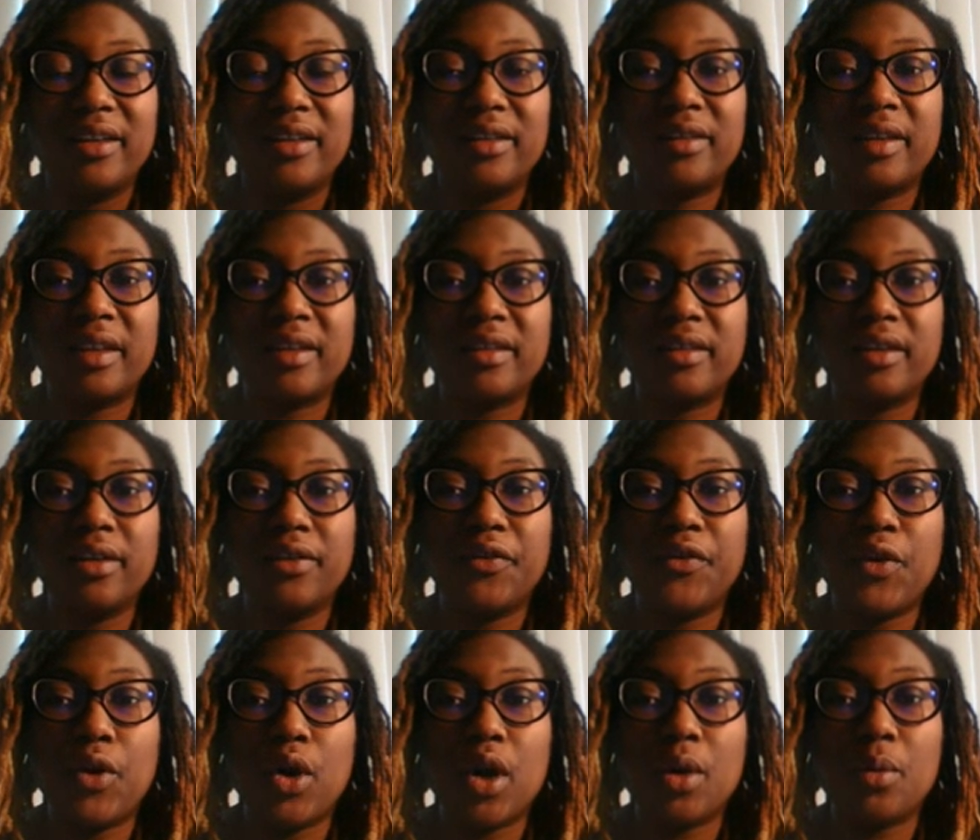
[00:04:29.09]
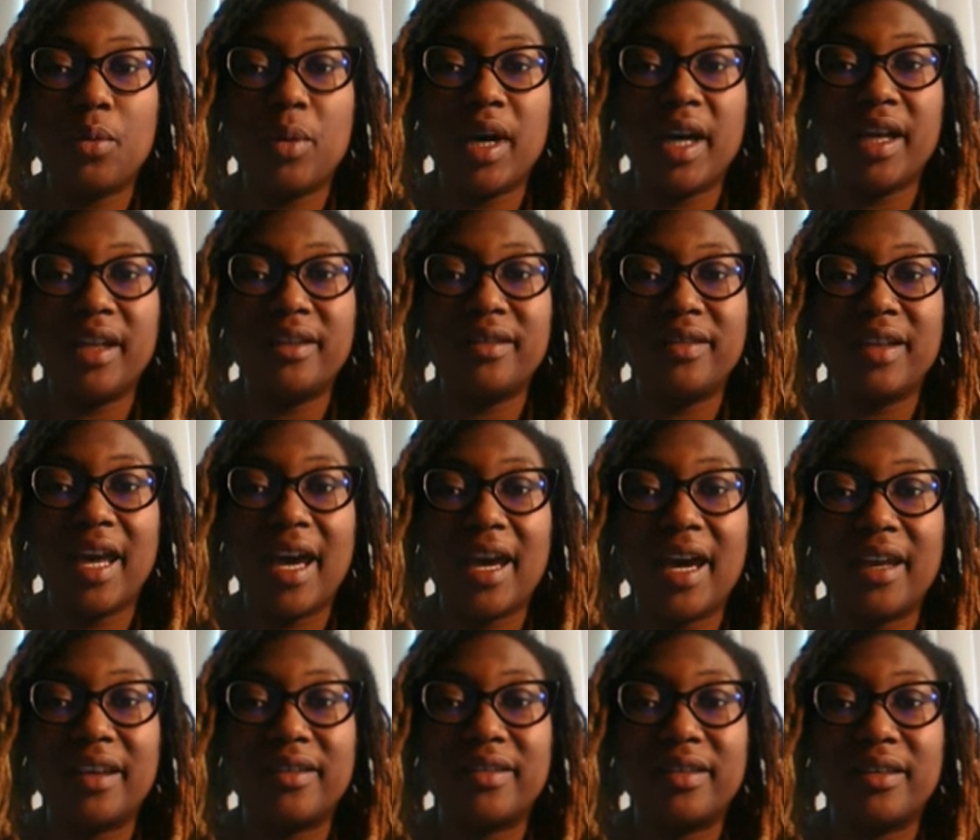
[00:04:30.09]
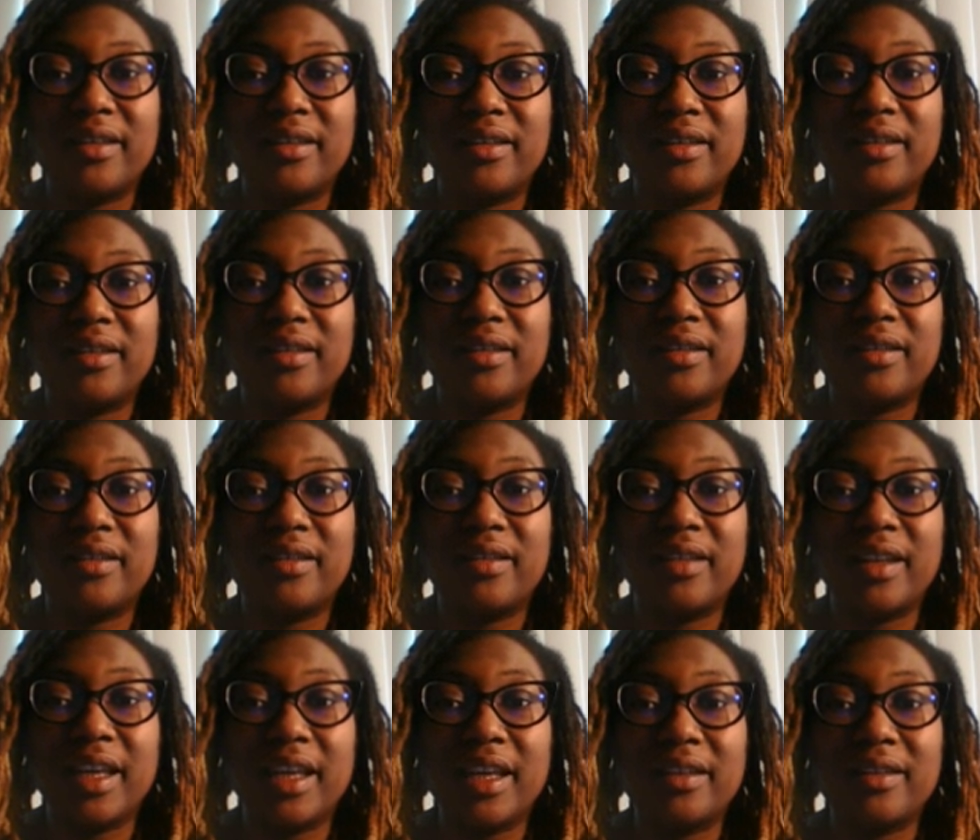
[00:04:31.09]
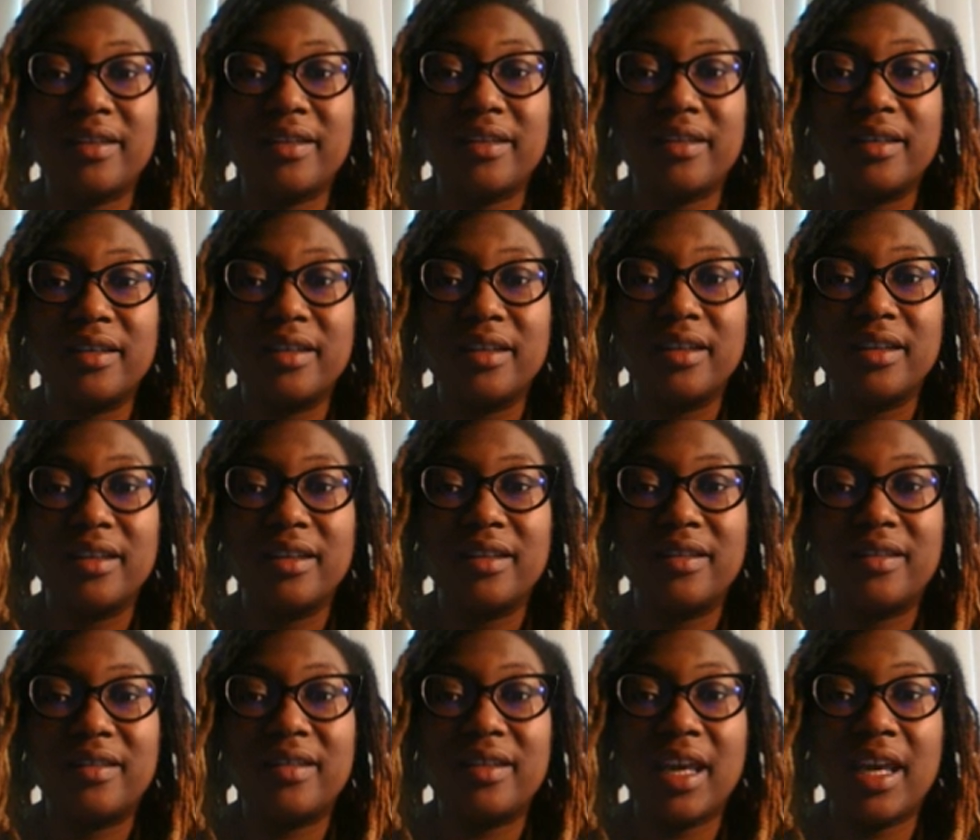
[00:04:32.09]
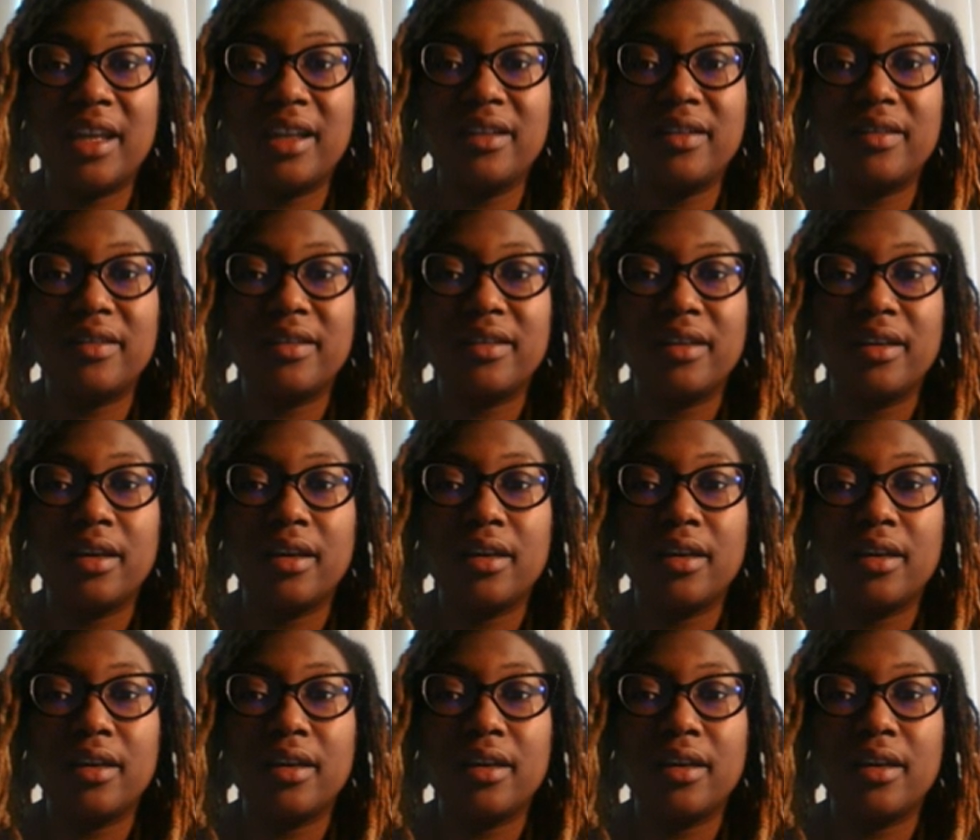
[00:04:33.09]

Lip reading: 64 ones has 6 tens.